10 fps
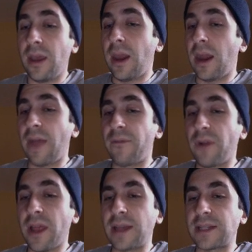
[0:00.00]
and I've
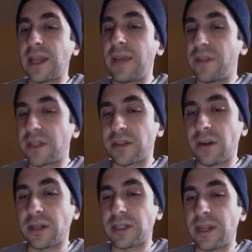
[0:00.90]
realized I live in a
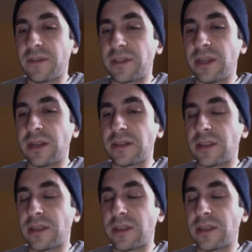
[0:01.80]
circus ever since.